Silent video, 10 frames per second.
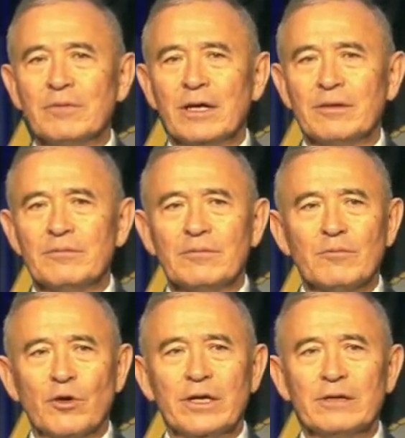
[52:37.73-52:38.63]
and
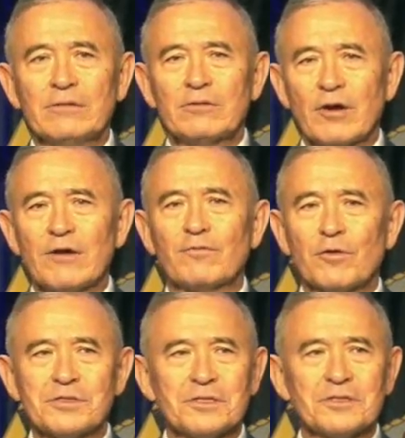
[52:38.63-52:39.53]
Marine ground
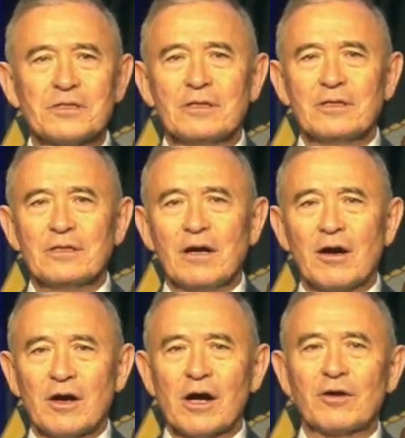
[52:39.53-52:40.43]
forces are
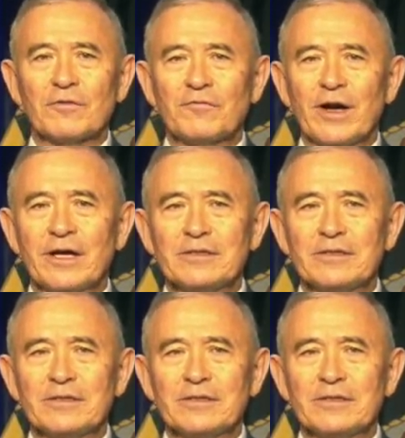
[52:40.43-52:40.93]
not going to fight